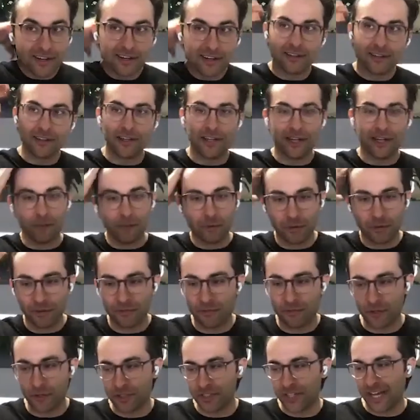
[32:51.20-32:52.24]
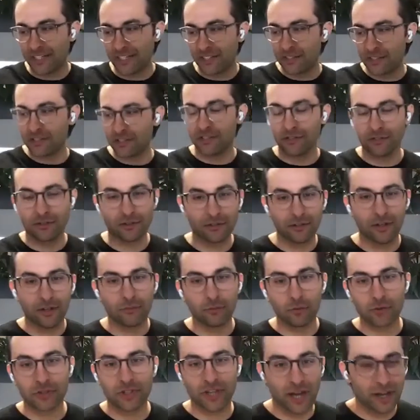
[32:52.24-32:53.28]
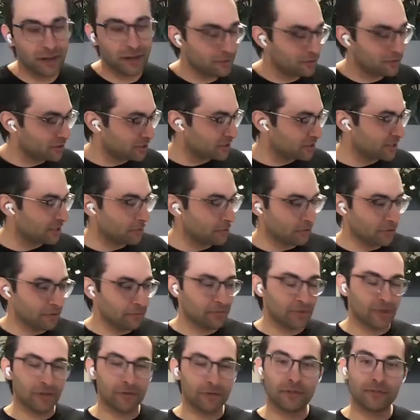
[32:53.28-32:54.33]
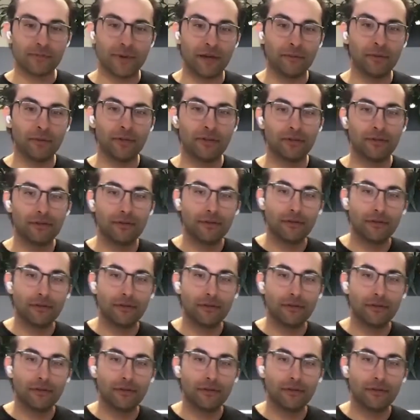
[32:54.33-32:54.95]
We were the first agency on a global scale to accept crypto as payment.